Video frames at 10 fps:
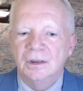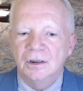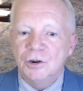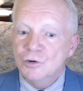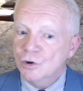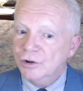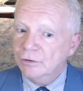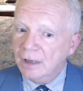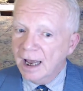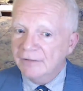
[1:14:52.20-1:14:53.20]
You took
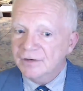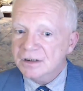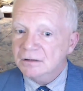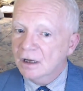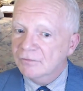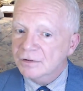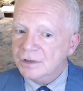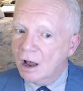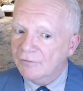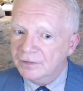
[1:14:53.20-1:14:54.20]
your life, as lovers
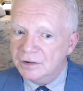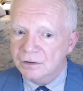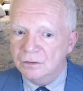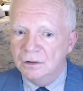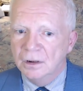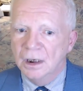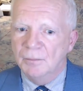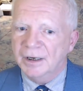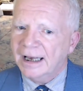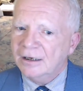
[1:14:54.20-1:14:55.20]
often do,
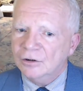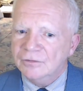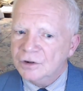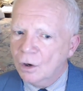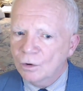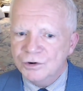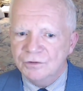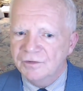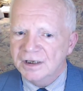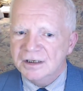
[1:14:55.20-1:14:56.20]
but I could have told you,
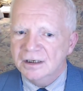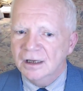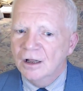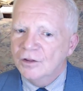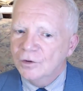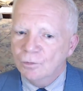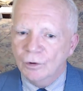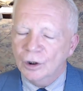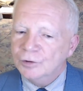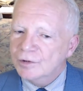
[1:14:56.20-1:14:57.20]
Vincent, the
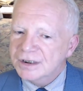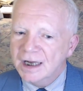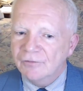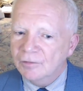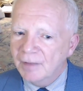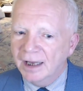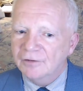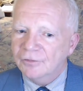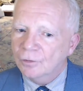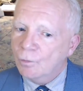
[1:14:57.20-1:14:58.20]
world was never meant
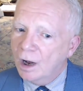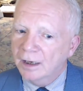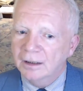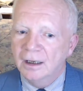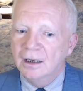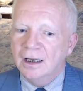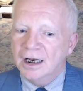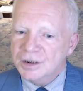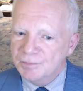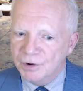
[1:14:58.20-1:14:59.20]
for one
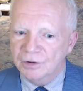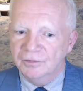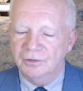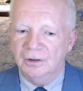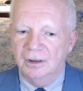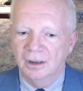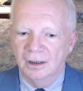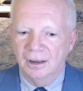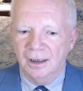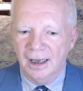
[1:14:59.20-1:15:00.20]
as beautiful
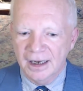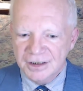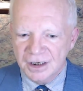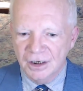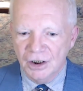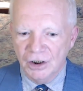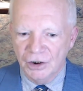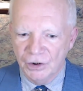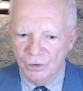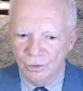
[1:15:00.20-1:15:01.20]
as
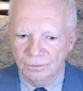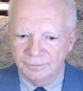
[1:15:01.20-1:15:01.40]
you.